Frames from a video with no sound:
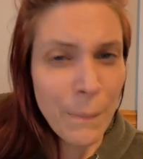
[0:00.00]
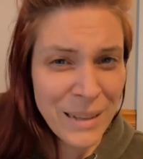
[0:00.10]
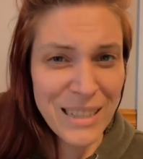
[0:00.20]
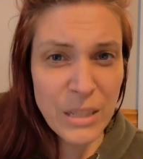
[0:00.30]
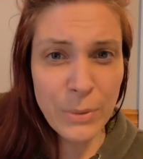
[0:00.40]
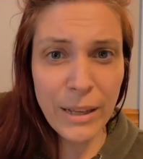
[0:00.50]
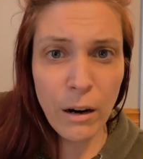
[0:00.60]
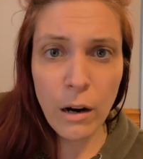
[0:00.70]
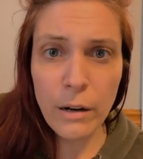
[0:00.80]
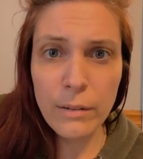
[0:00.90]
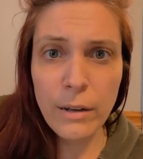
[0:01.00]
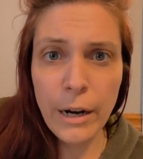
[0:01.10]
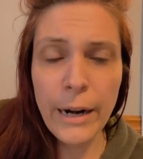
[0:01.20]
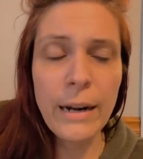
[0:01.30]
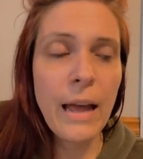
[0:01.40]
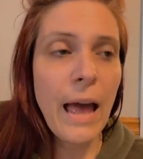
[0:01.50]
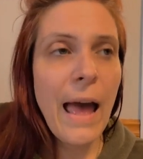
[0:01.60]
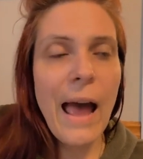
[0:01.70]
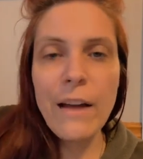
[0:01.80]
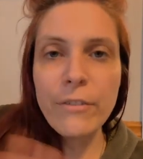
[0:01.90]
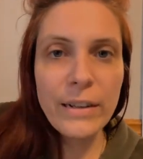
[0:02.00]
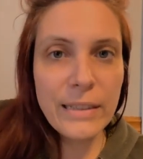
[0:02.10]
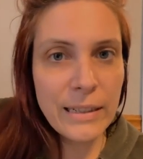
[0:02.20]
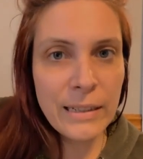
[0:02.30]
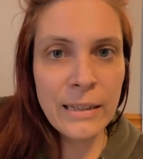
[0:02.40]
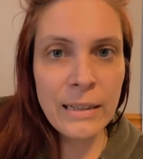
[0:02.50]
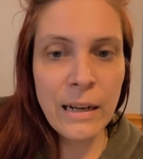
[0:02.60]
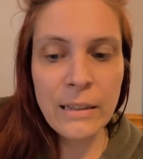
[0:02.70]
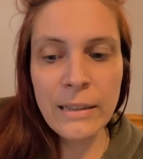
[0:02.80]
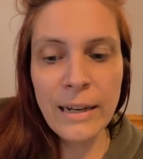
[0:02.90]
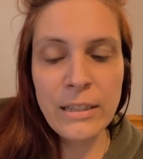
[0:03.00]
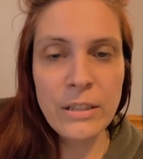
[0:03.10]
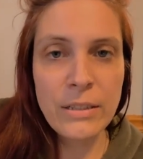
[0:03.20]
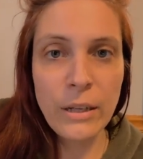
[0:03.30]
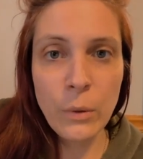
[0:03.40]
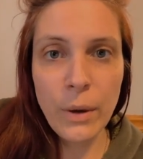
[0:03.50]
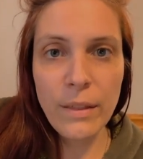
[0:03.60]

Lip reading: Because that's what they are, all right? Everything Undines deal